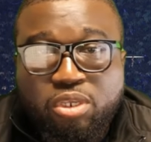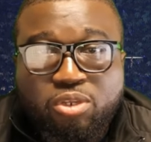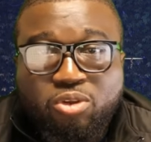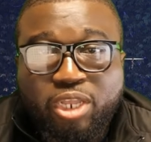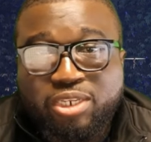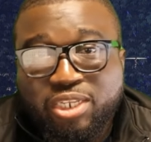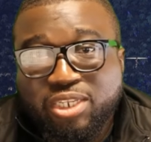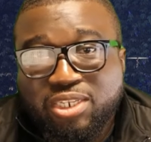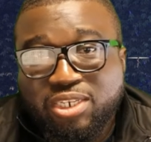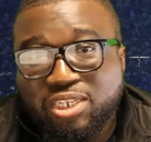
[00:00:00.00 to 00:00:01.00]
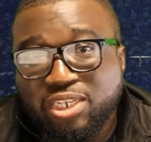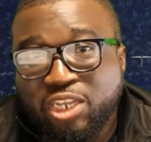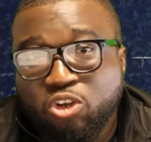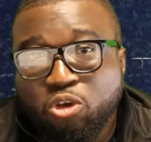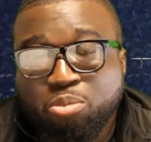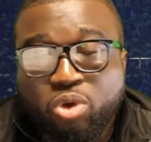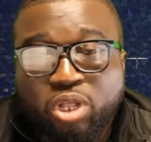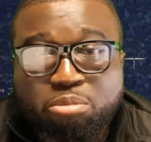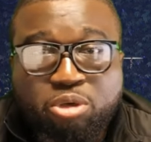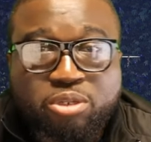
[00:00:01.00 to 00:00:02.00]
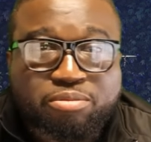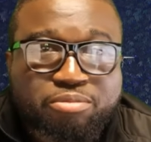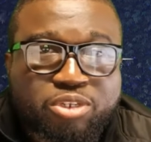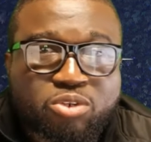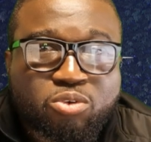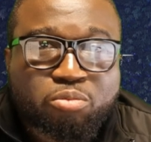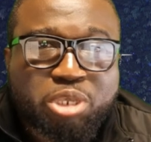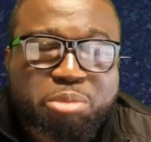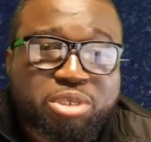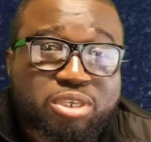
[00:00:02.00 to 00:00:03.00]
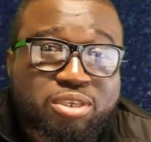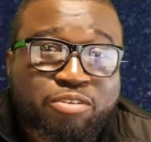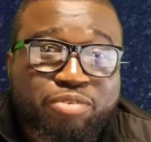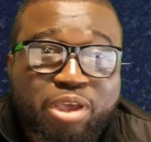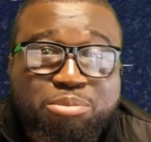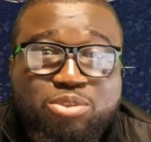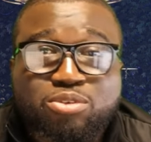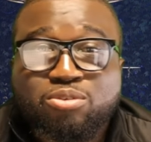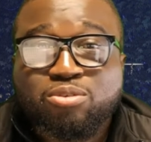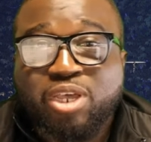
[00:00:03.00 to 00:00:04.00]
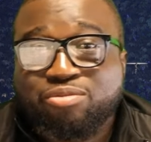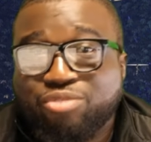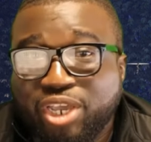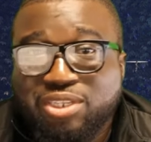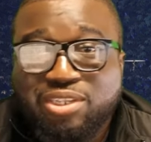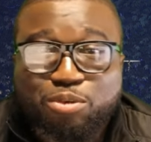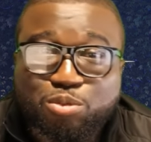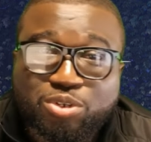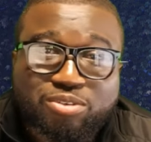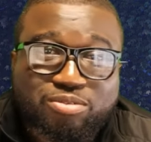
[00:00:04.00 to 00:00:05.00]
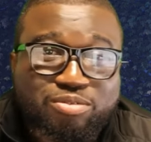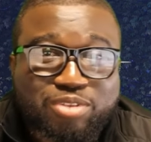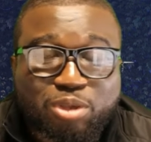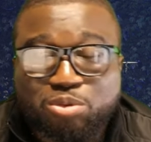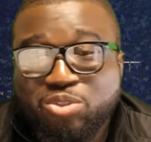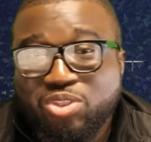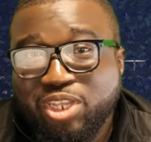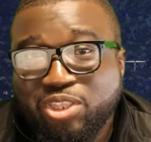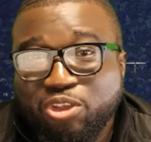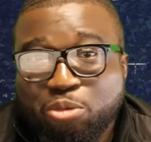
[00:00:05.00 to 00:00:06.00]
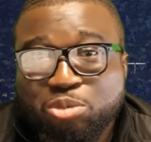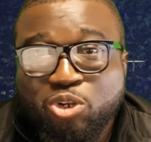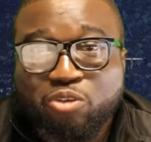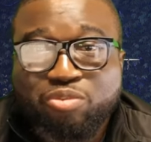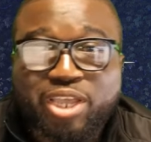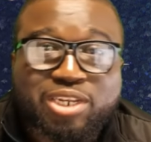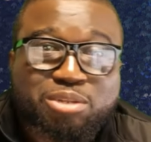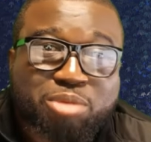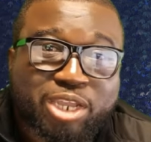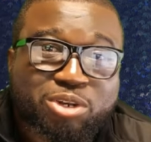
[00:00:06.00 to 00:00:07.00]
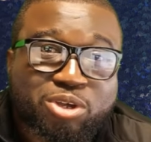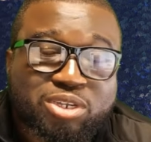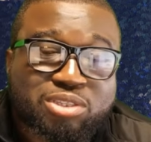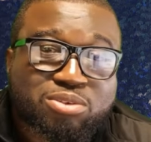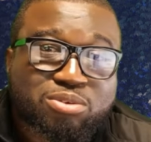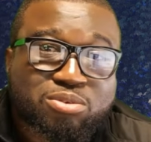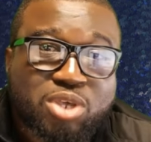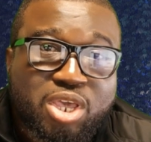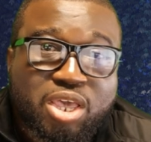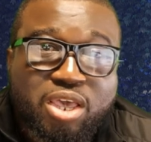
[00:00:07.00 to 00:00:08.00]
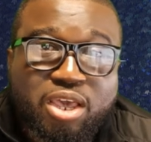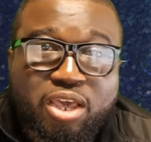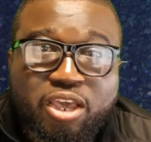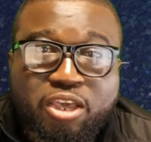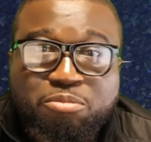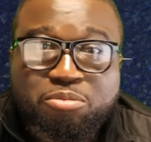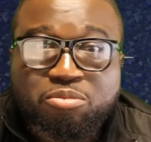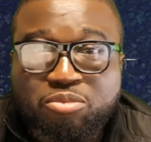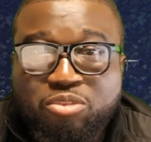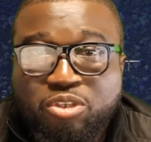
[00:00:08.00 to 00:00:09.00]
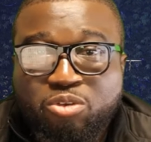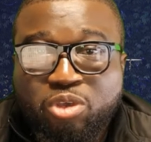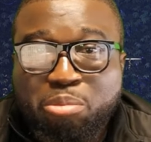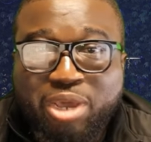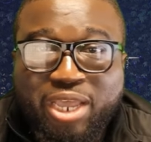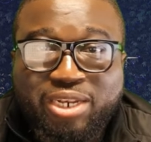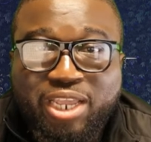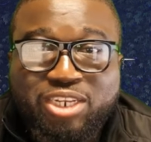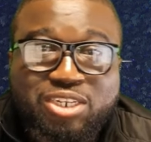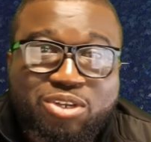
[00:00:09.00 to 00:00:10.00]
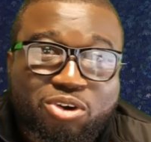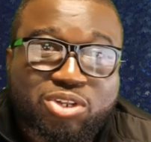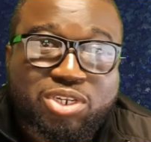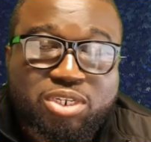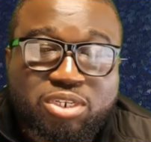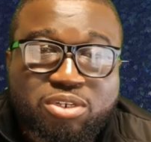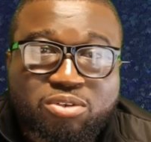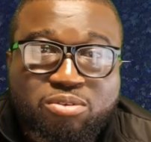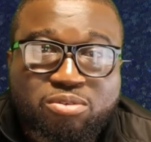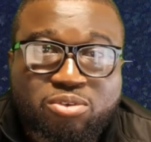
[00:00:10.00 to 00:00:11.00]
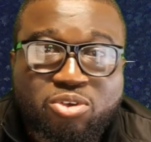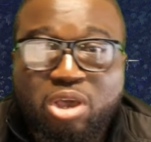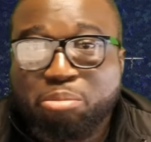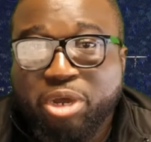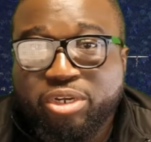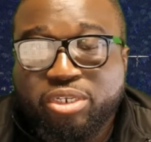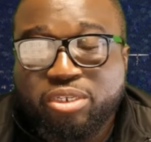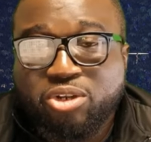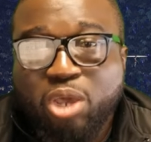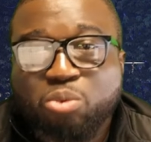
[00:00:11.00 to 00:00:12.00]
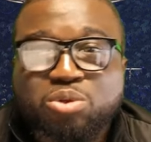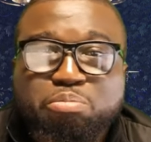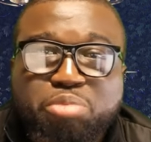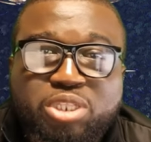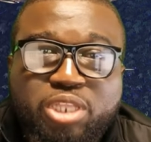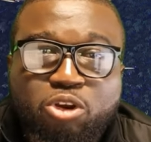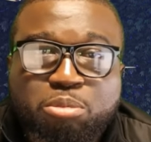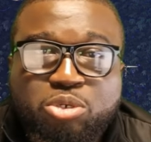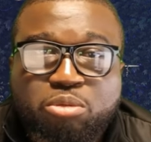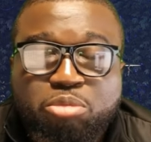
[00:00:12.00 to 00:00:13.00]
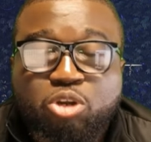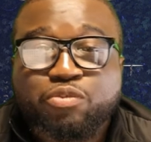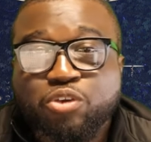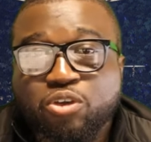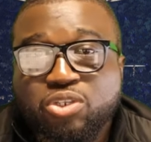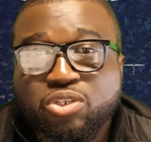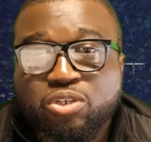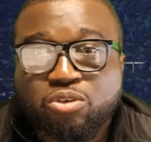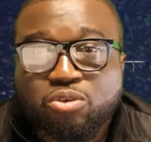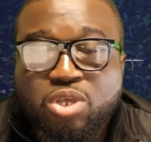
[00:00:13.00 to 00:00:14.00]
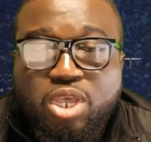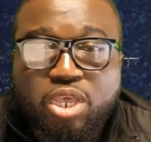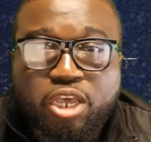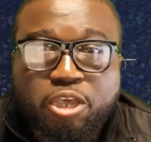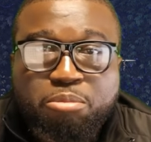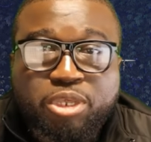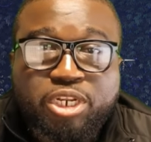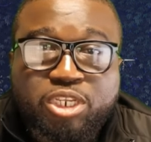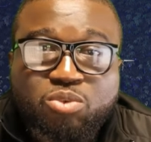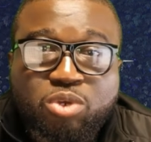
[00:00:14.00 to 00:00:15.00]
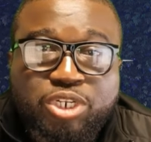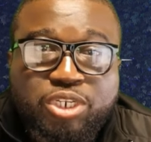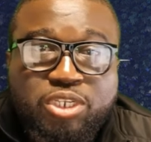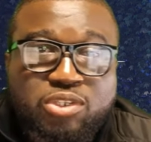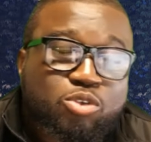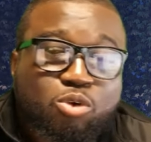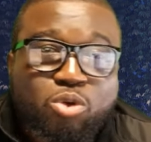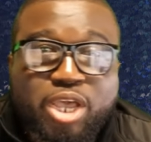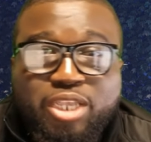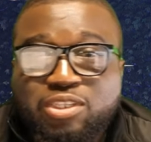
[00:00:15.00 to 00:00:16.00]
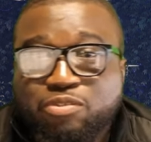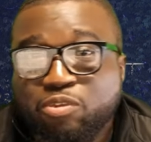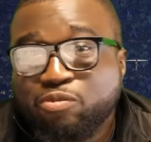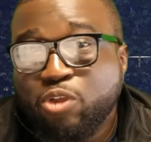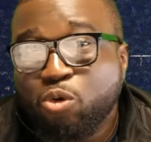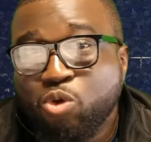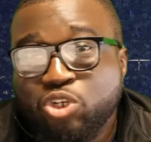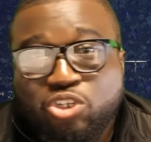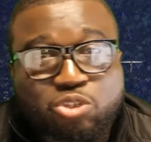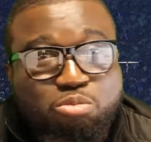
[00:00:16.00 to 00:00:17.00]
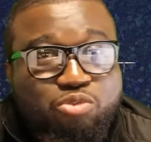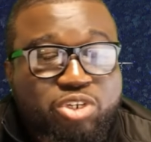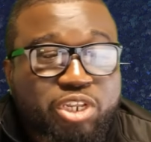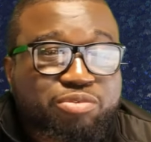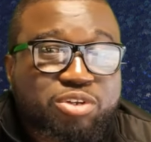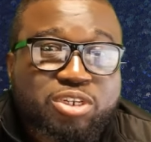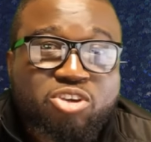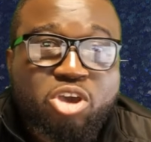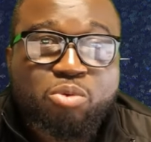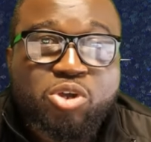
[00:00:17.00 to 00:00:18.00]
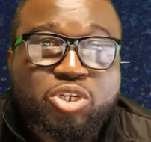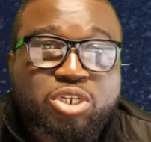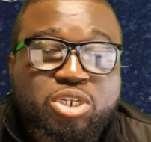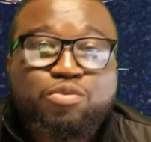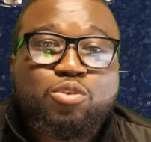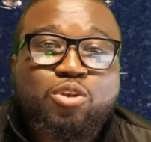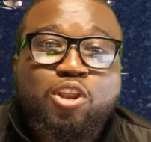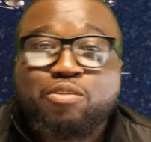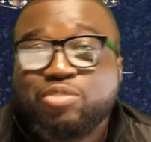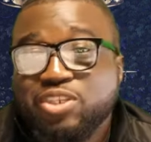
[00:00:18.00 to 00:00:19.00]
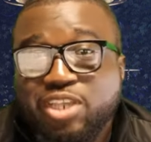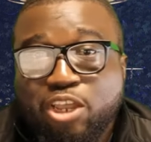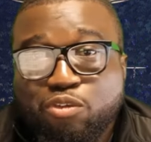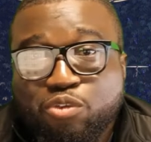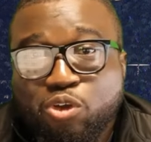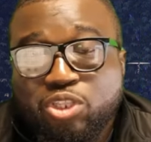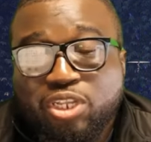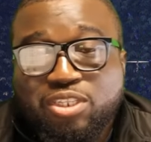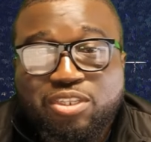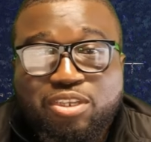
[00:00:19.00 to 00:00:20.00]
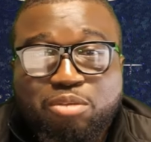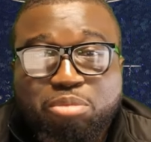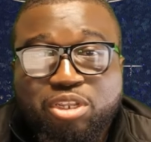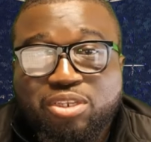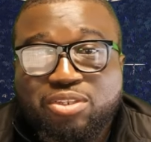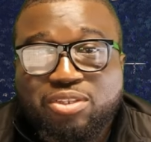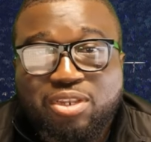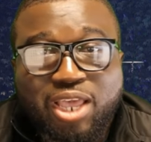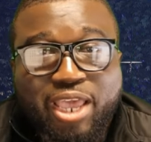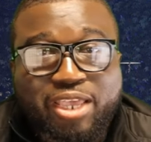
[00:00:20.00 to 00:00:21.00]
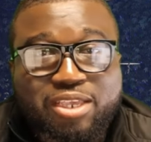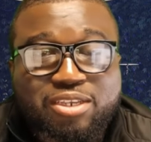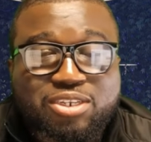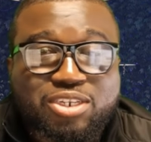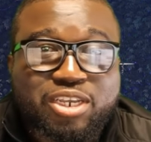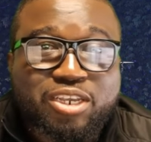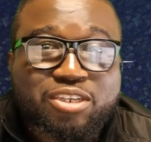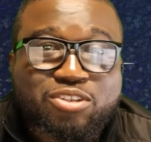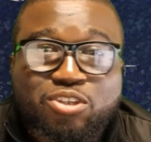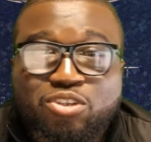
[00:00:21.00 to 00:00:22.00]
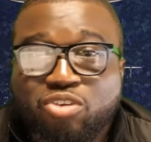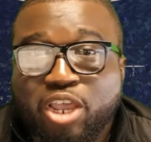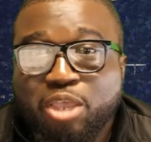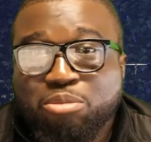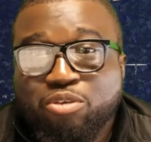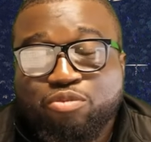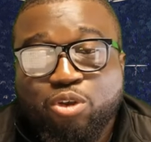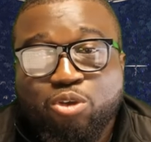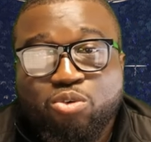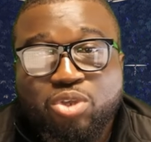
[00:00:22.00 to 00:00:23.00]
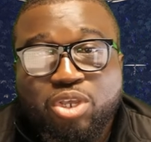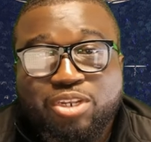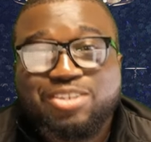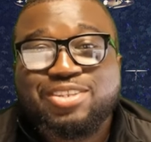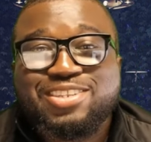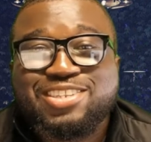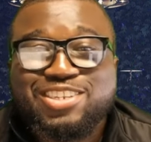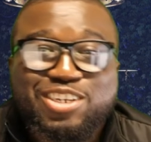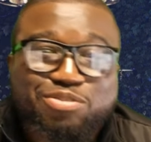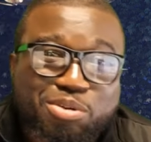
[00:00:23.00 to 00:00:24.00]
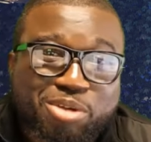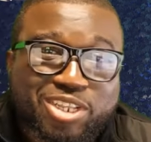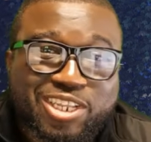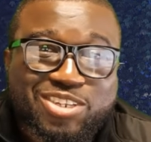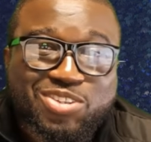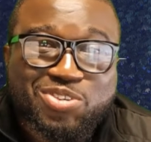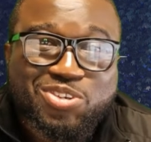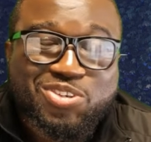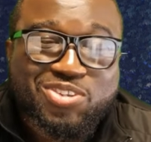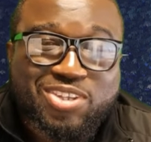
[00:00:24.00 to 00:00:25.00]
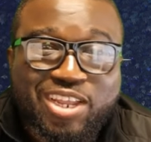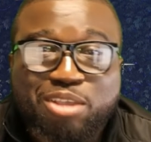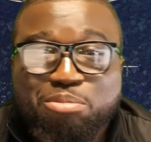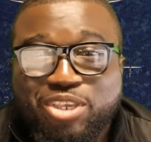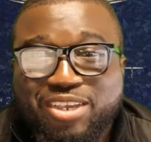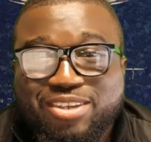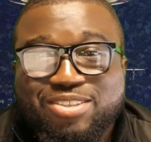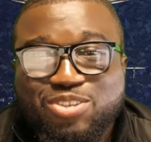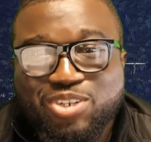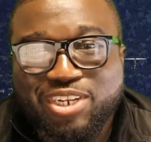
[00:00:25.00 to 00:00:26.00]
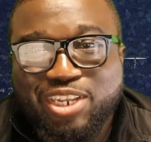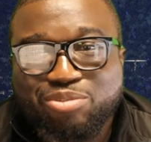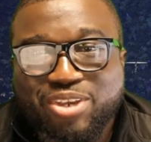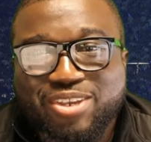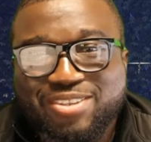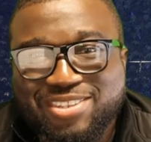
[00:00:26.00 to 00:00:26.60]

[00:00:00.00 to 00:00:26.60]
You know, and yes, he did end up well, but you know, maybe if I'm to advise, I wouldn't, I wouldn't take the option of handing my daughter to, um, you know, a man that she hurt you know, to go and marry. You know, I wouldn't pick that option, but of course, you know, um, it is what it is. So, guys, if you've not watched this movie, definitely go and watch it. If you love this kind of content, please like, share, subscribe, follow. This is CJ from Mcnnadi Studios, and I'm here to deliver